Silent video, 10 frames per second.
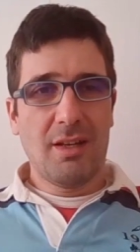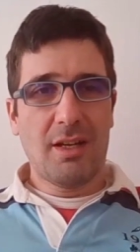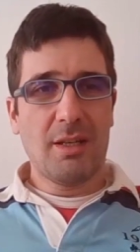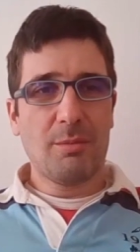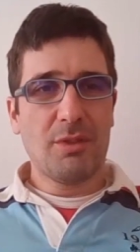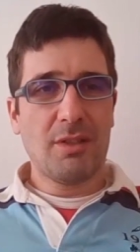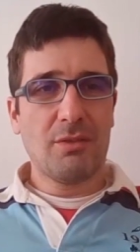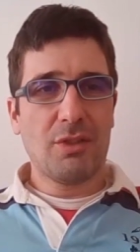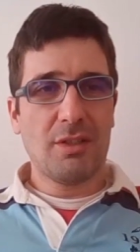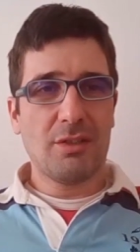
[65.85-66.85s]
I
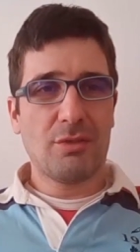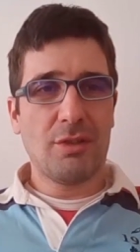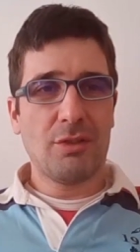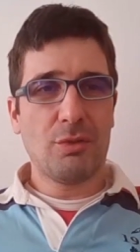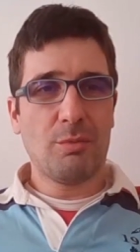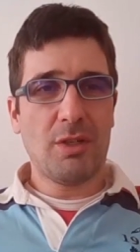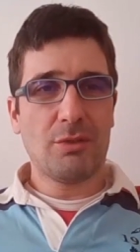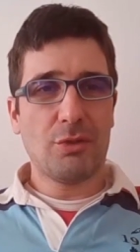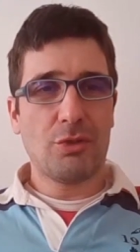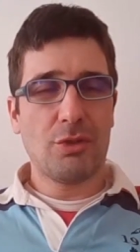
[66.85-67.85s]
believe he is going to
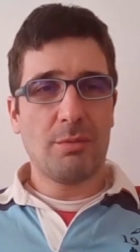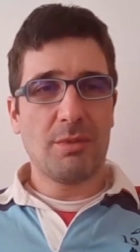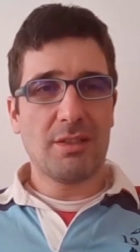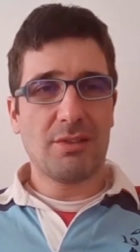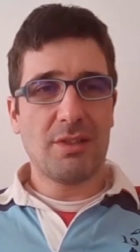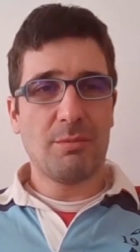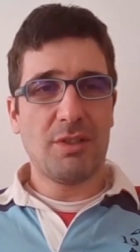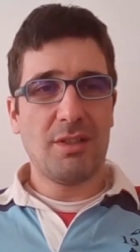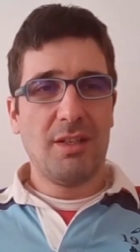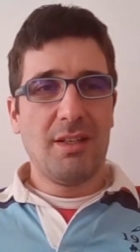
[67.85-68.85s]
mount Toshiomi
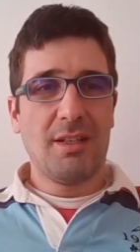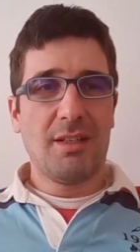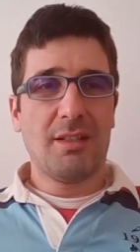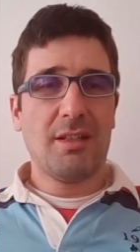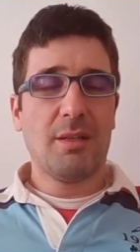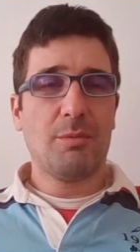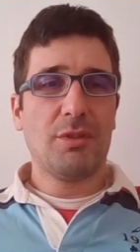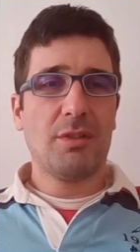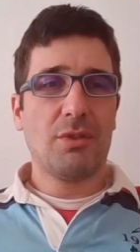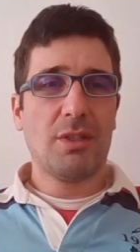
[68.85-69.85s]
Kazama, and I
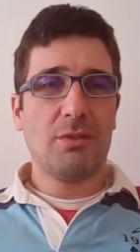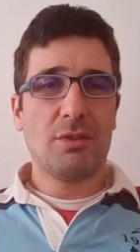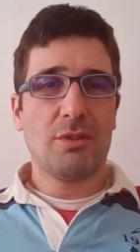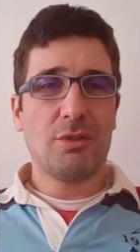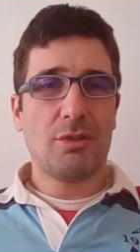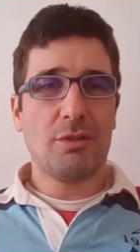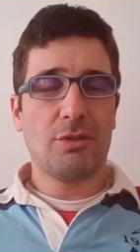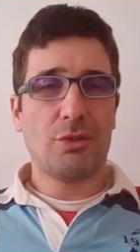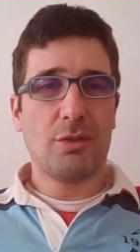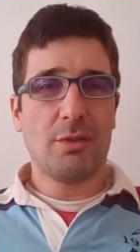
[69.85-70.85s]
believe he will
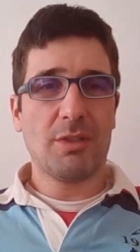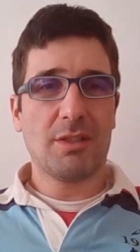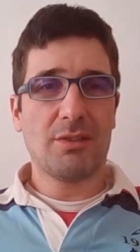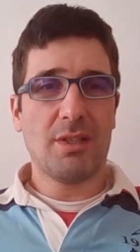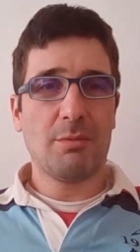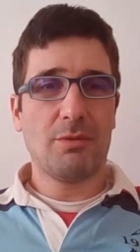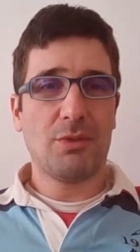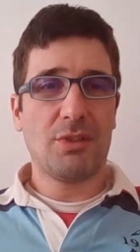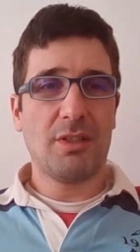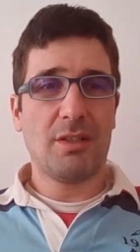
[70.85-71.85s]
control Toshiomi Kazama
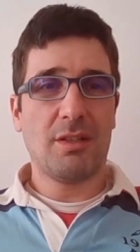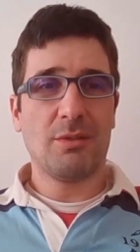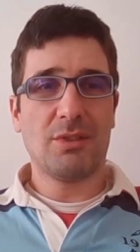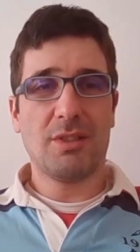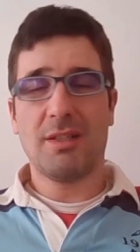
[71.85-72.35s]
for three rounds.